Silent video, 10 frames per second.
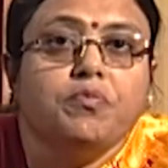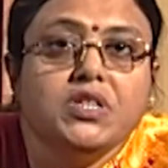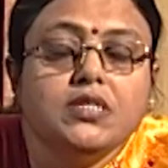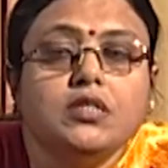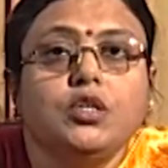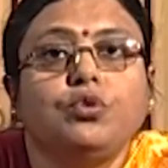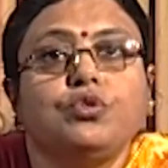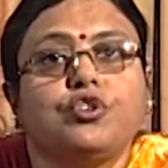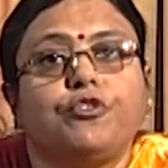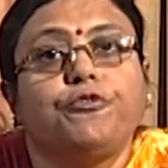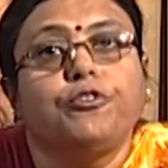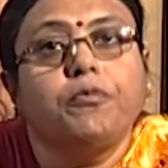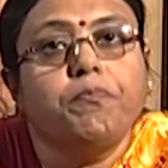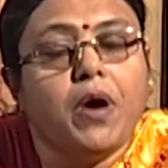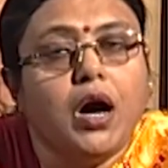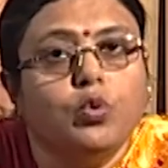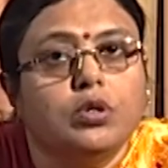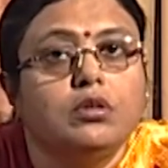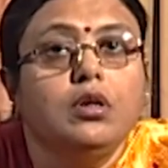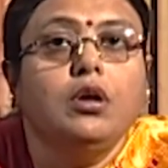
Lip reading: misuse of power,